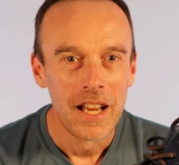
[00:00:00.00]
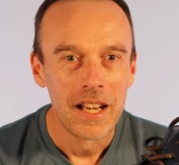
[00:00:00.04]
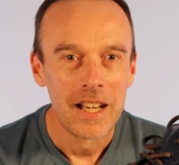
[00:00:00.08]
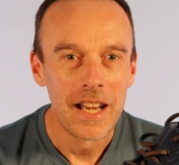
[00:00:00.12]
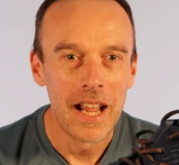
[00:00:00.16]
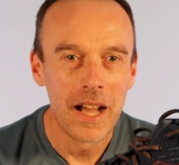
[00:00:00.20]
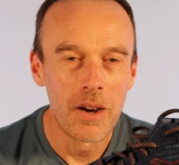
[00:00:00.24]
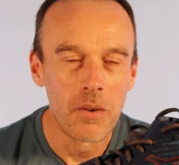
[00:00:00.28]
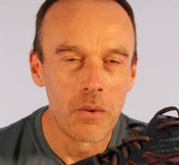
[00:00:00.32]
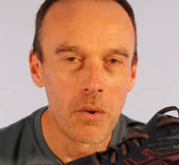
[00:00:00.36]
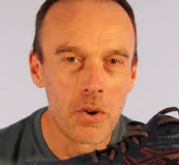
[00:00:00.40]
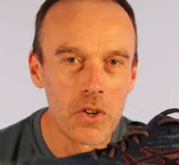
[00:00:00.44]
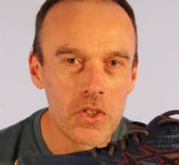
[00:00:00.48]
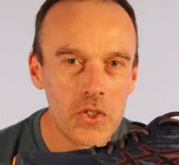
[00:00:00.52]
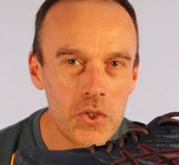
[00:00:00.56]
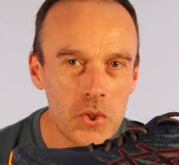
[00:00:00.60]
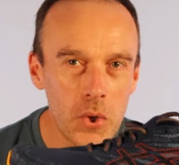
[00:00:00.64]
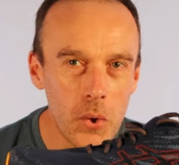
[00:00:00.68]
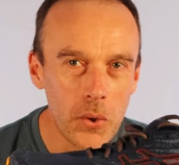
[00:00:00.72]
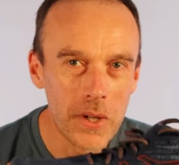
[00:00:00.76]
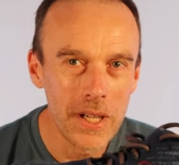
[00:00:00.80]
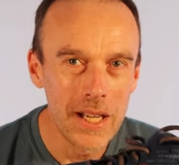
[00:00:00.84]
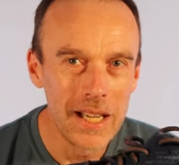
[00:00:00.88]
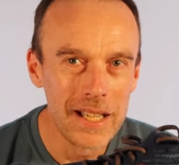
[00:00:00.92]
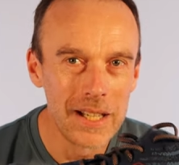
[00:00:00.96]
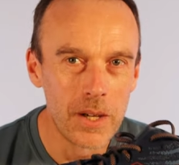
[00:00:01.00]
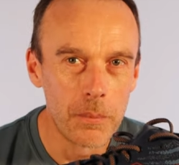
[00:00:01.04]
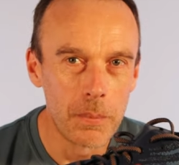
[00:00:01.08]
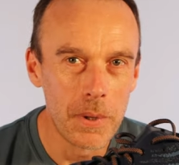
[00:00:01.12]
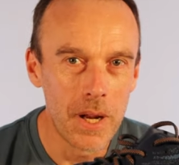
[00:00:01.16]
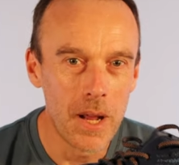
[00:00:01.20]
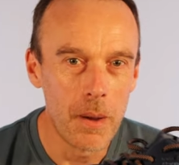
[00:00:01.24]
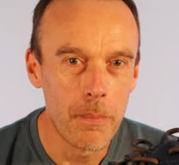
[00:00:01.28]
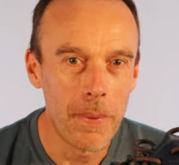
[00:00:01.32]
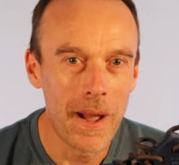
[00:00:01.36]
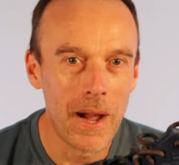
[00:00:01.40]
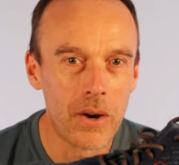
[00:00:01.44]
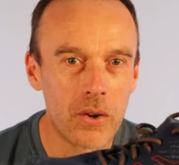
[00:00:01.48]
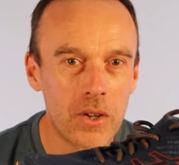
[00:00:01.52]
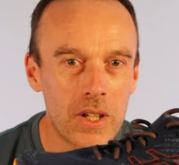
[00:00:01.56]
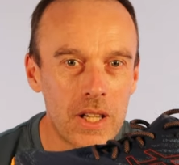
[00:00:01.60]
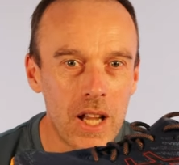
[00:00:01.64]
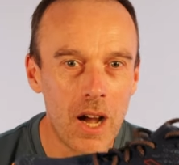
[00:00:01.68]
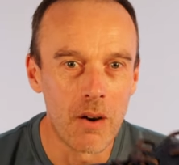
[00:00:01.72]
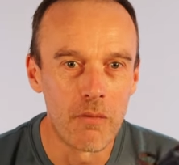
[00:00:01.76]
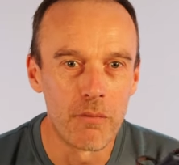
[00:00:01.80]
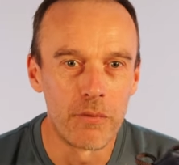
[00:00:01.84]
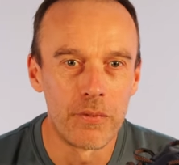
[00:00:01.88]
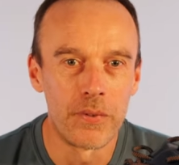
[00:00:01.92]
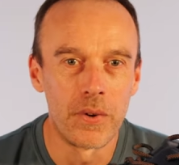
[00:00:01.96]
Now, talking a little bit about
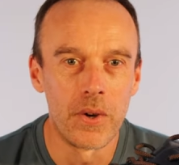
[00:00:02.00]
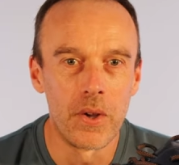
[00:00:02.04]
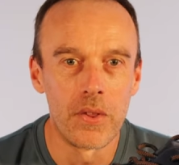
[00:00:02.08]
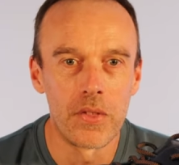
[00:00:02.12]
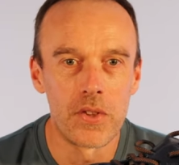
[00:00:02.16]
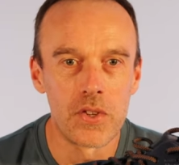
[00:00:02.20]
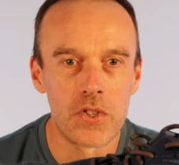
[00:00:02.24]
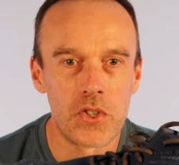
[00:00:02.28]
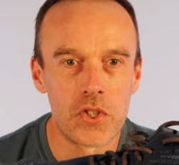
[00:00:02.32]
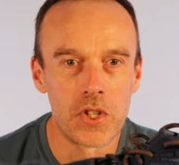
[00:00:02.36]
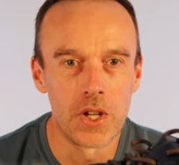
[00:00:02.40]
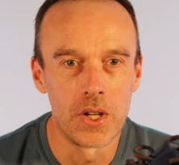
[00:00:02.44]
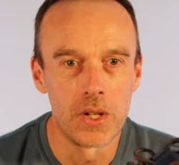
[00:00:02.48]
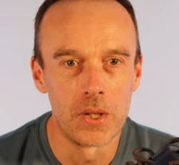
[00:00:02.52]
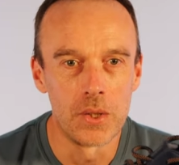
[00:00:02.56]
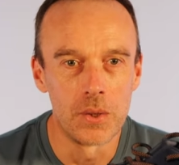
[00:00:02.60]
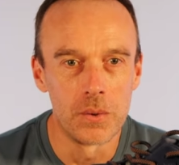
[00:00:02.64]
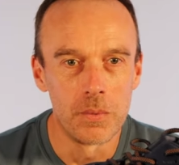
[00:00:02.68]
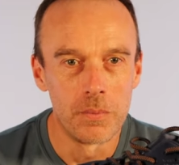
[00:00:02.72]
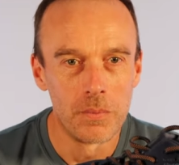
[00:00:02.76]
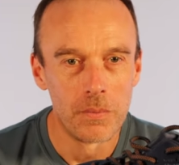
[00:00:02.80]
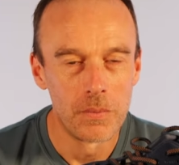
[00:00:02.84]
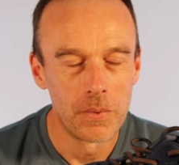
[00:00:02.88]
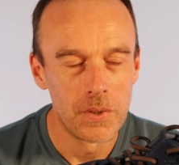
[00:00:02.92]
comfort of the shoe,